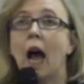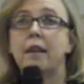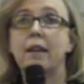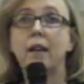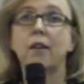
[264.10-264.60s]
I
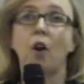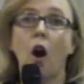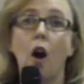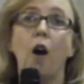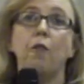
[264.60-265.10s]
did
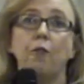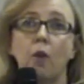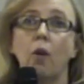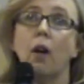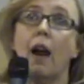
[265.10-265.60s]
call
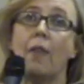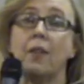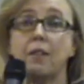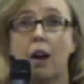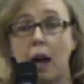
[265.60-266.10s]
for,
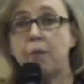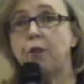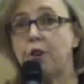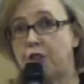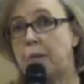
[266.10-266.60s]
at the time
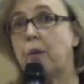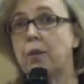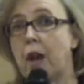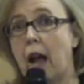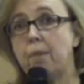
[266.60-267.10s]
Fukushima
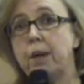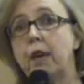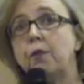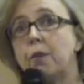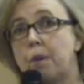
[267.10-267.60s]
was
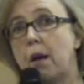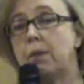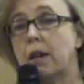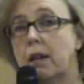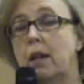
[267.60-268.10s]
happening, for
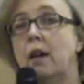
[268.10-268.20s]
public